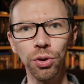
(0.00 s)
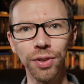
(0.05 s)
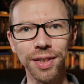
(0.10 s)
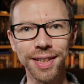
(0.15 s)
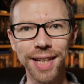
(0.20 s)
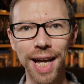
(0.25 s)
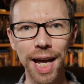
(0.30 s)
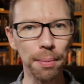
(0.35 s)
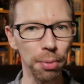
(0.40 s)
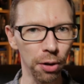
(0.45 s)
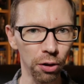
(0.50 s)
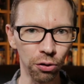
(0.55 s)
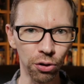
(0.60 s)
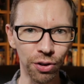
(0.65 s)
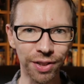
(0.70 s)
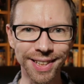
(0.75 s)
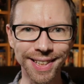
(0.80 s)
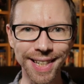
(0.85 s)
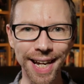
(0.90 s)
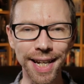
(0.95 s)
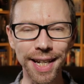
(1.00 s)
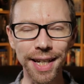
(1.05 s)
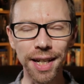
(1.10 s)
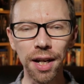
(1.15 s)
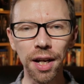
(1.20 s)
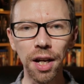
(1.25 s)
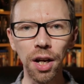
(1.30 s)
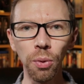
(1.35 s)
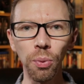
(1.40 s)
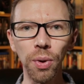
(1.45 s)
unstable or unsteady.
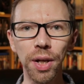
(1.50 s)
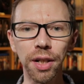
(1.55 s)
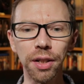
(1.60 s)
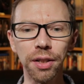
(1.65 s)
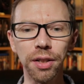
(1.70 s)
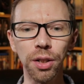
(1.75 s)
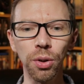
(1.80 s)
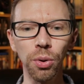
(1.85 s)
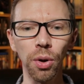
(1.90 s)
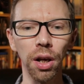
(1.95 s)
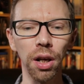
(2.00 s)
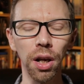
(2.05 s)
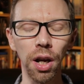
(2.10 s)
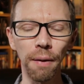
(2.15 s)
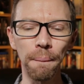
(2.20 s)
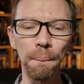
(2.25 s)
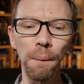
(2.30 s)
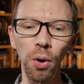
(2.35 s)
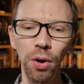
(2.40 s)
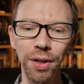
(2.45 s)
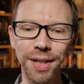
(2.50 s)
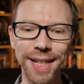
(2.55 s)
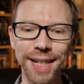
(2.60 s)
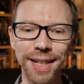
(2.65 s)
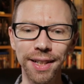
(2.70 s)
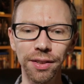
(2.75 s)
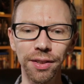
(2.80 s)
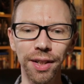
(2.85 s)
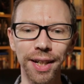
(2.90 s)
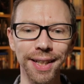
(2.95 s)
We could do a lot more
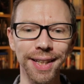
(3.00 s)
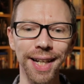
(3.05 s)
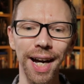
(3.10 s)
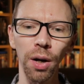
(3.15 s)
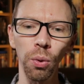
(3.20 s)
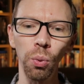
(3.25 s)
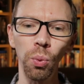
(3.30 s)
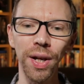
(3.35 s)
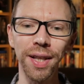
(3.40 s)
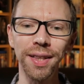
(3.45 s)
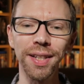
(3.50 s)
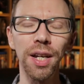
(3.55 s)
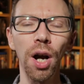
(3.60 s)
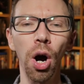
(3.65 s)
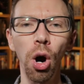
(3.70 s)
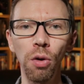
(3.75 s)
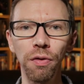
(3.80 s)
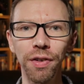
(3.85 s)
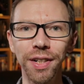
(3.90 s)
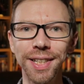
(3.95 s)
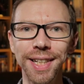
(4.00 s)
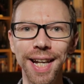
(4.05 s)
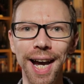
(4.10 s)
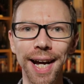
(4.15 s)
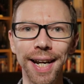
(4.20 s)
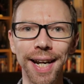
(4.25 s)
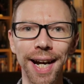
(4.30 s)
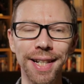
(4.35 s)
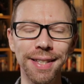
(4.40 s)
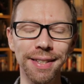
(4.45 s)
things like that with the
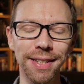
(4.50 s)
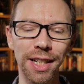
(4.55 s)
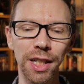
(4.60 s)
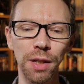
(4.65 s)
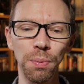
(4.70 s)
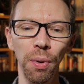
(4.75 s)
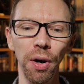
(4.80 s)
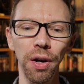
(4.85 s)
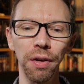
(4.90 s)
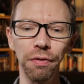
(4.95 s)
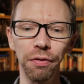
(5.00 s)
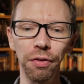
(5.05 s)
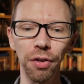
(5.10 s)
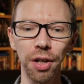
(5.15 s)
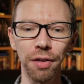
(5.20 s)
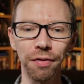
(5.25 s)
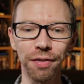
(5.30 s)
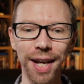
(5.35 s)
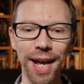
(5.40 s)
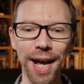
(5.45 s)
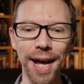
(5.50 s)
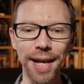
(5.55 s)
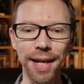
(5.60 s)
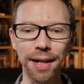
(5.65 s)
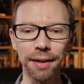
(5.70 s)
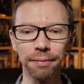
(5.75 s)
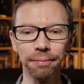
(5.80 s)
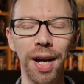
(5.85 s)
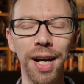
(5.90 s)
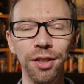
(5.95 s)
overscan at 6.5K.
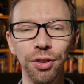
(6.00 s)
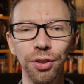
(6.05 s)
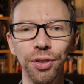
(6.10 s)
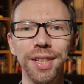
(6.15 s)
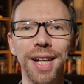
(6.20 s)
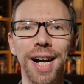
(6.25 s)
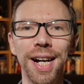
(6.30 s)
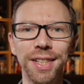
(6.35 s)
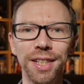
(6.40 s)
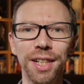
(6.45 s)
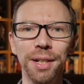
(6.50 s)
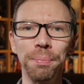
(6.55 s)
And just as a